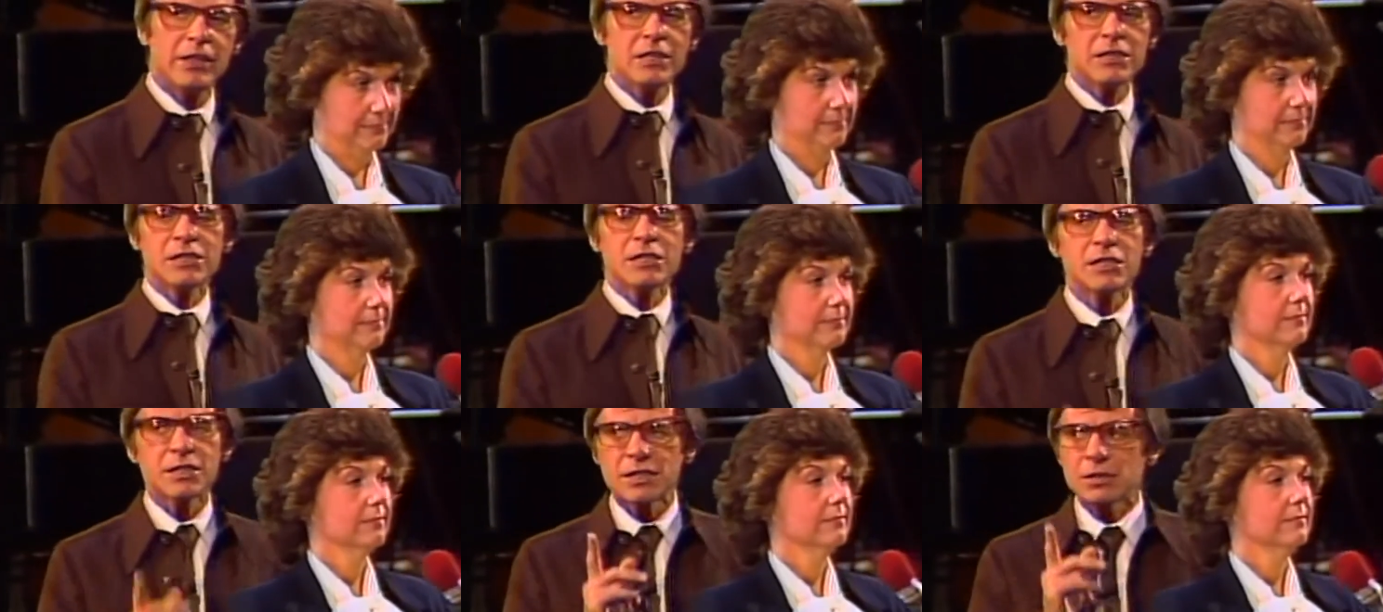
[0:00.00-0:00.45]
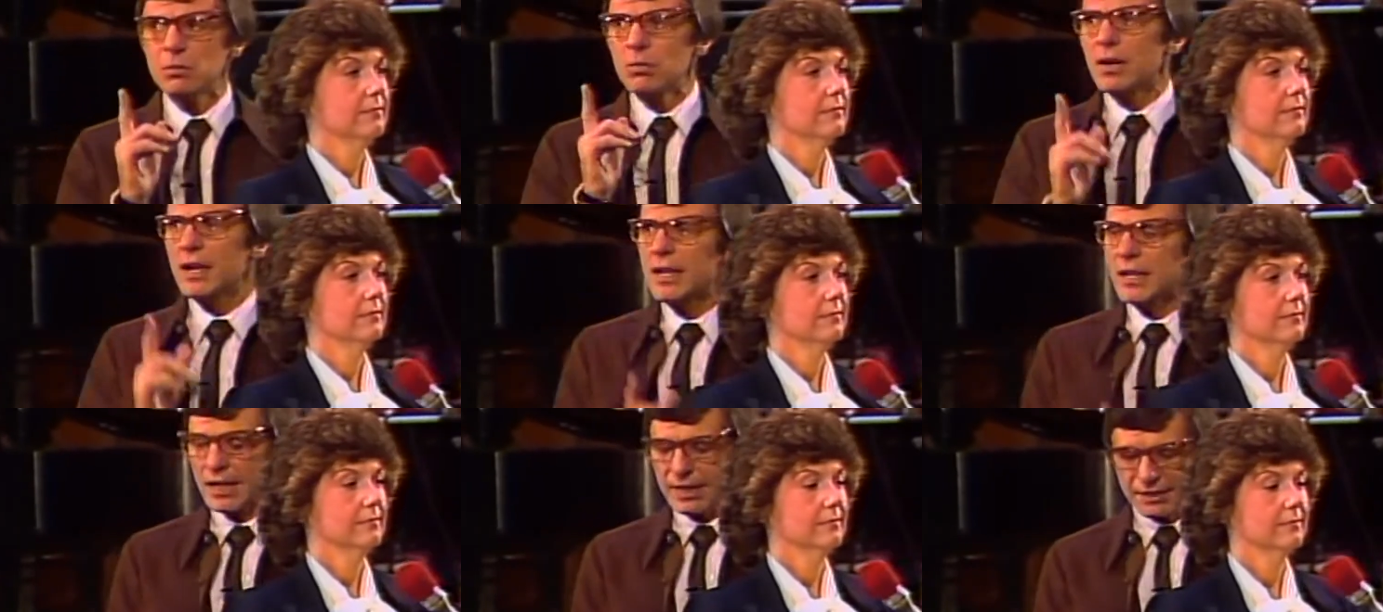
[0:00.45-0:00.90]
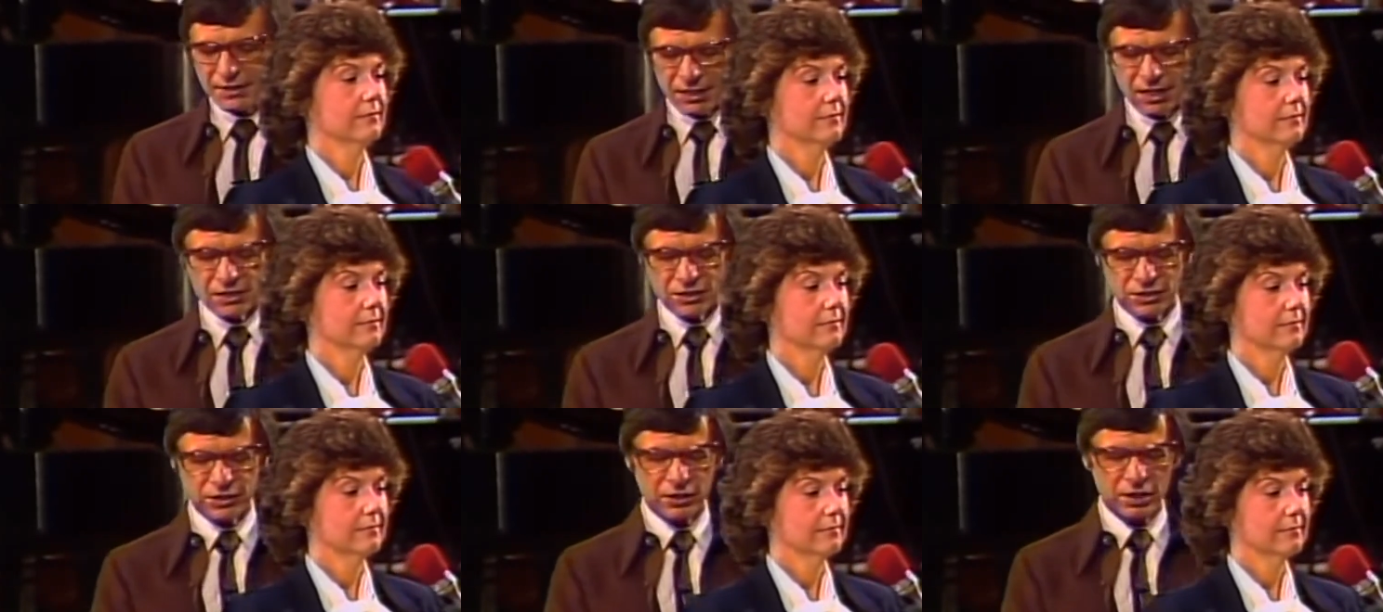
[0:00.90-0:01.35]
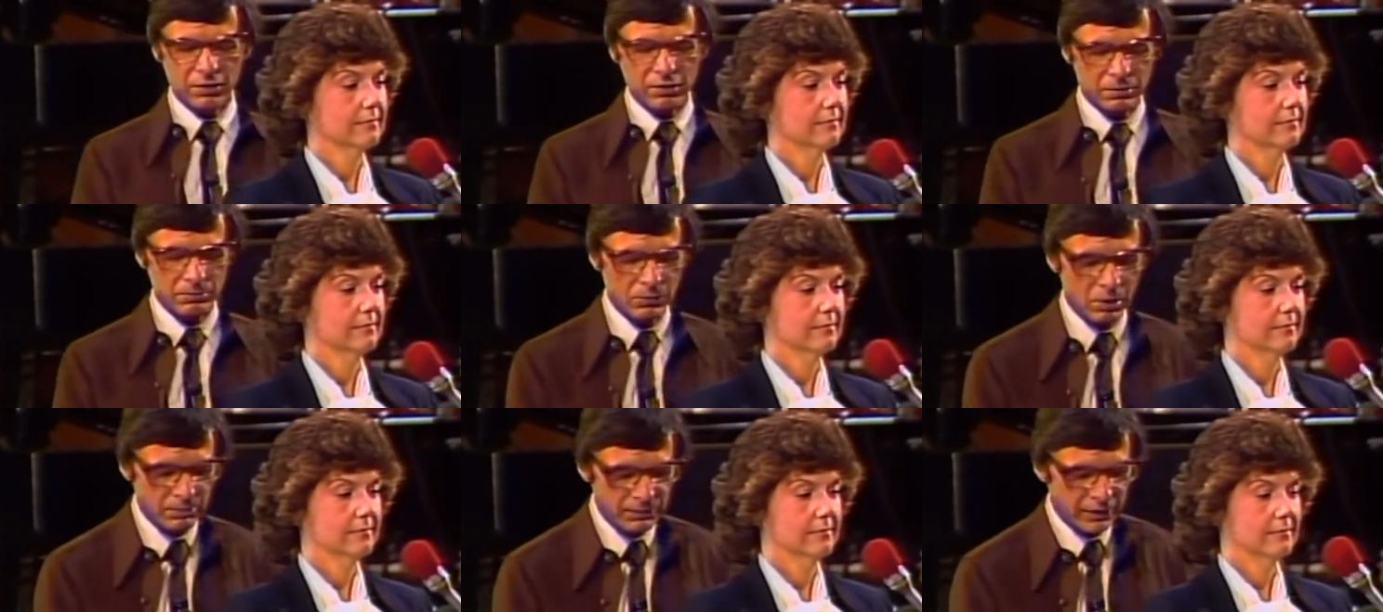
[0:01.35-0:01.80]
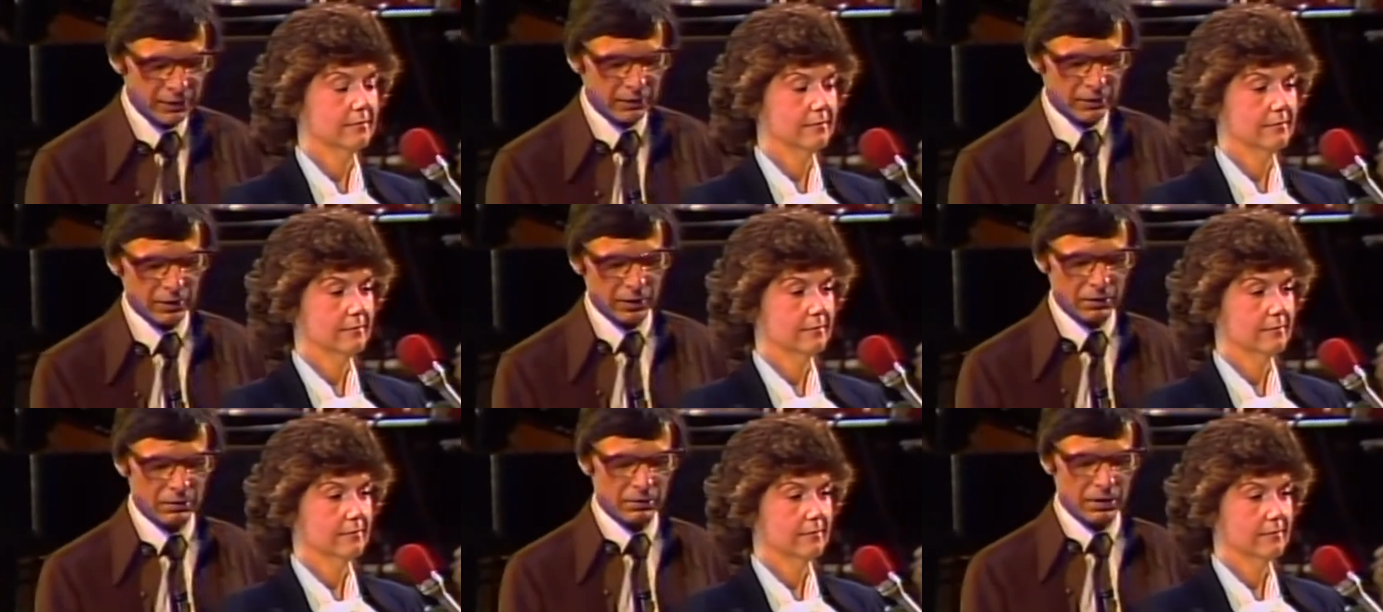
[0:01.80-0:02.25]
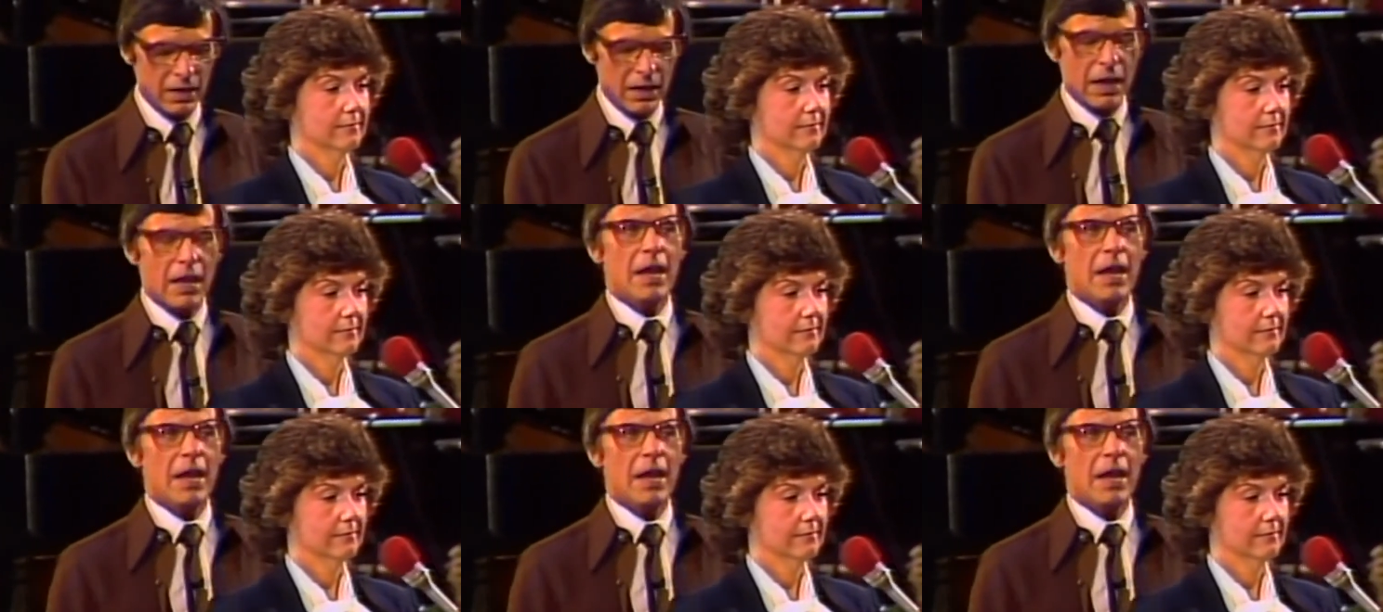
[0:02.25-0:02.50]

Speaker 1: this is the way I tested her a moment ago.